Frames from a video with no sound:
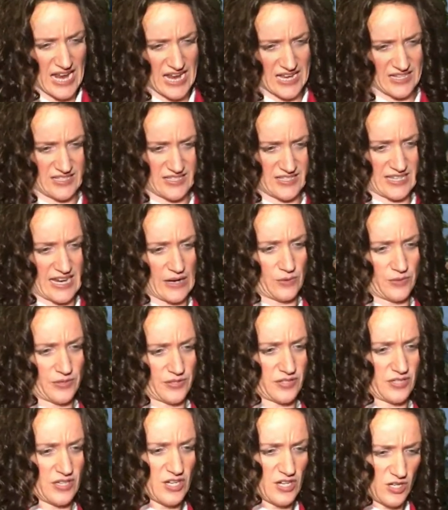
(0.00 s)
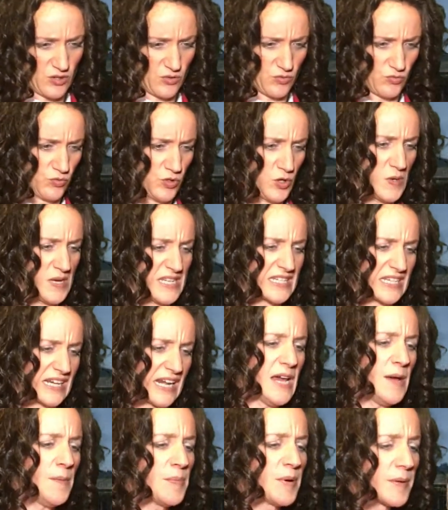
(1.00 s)
and South
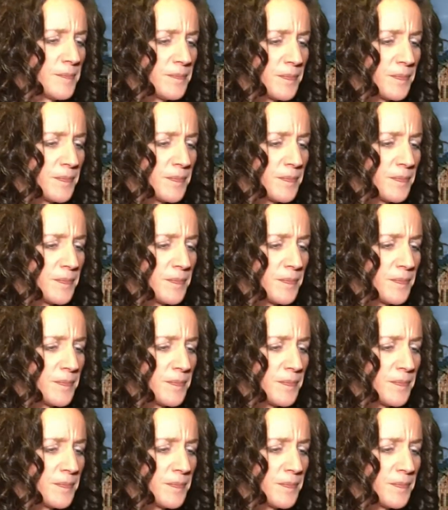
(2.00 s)
Ruislip,